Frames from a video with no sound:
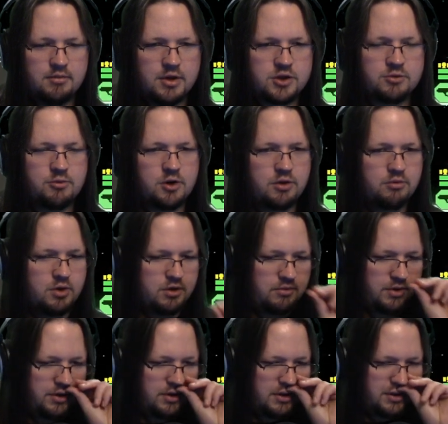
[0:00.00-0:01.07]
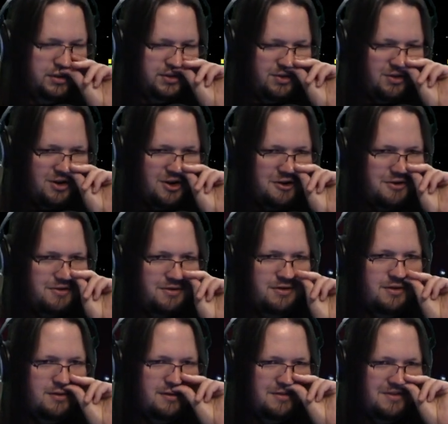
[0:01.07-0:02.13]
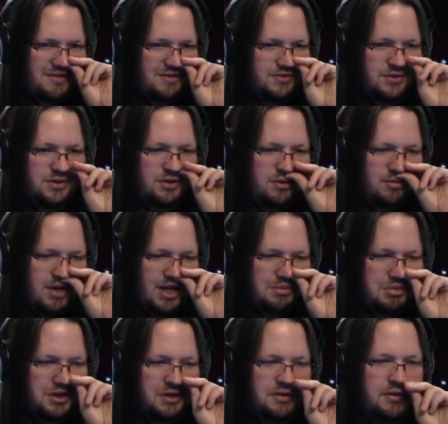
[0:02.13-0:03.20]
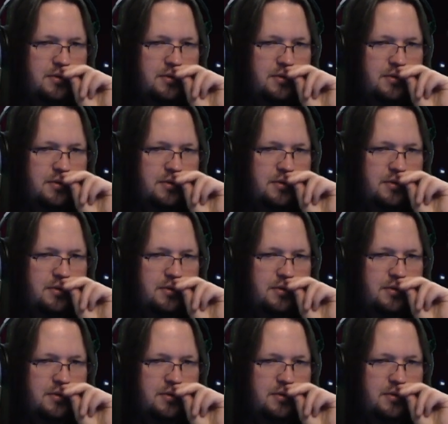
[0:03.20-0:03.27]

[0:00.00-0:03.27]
much more to work with at this store, so I'm happy.